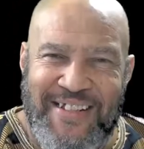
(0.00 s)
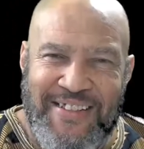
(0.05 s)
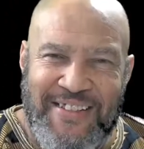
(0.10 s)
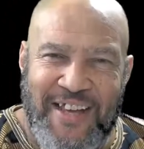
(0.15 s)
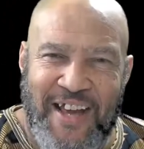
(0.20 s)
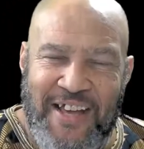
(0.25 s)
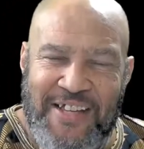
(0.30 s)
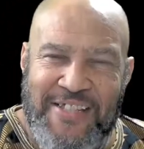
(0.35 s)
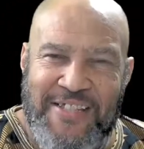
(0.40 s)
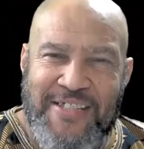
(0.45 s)

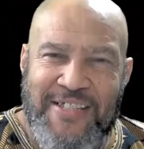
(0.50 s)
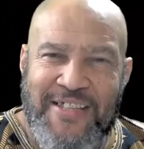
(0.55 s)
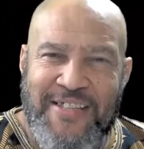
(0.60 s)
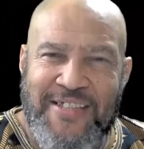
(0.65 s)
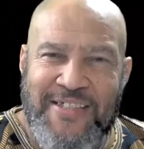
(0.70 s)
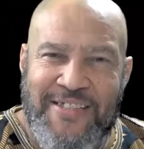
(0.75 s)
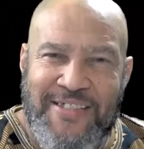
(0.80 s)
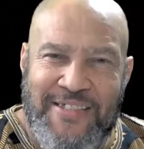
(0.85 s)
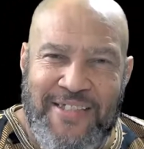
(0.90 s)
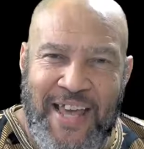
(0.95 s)
thus
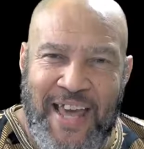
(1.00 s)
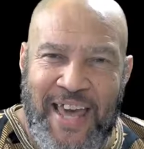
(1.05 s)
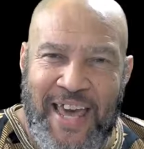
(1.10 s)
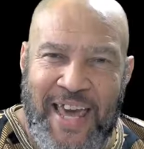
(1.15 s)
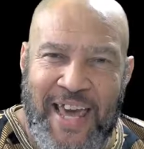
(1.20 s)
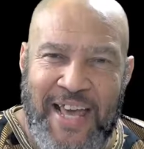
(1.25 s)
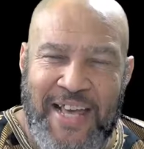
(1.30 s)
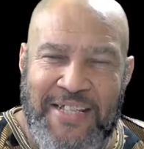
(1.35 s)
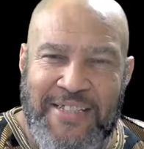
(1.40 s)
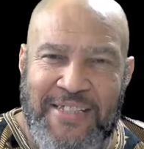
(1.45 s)

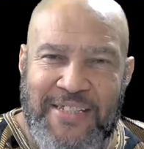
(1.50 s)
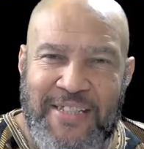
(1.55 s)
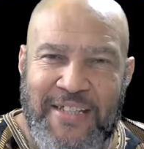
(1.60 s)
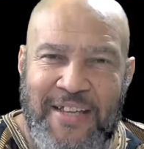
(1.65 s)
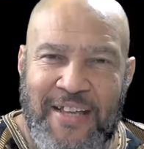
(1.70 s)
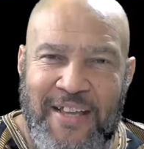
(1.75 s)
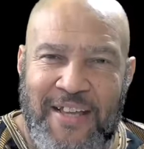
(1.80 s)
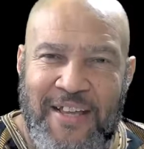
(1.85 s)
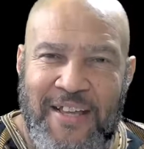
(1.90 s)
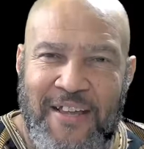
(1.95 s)
says
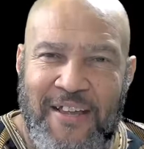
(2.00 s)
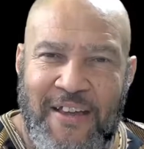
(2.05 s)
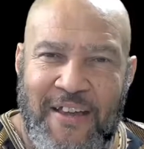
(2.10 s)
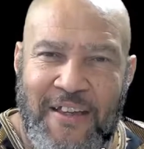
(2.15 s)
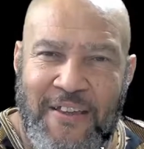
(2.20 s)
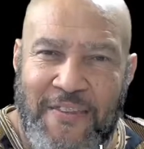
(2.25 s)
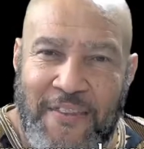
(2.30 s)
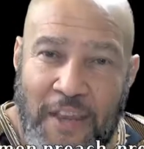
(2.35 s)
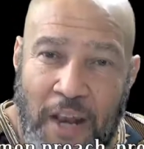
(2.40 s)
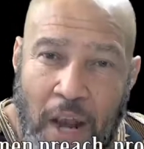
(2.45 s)

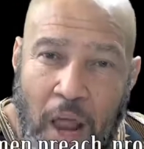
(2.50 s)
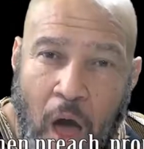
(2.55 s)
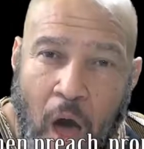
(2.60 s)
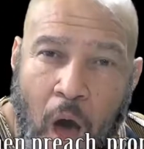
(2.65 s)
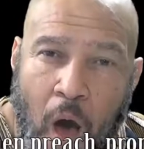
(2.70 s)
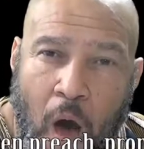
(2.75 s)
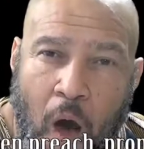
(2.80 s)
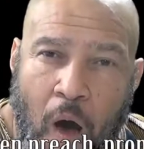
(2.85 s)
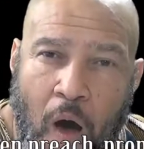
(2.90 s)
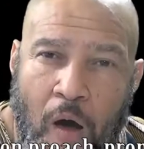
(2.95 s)
the
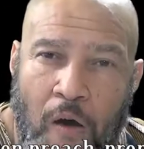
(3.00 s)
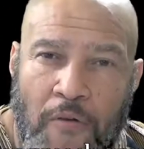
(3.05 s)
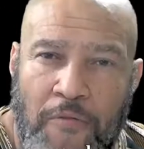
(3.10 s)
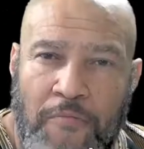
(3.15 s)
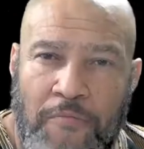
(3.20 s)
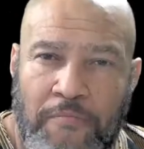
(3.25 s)
law.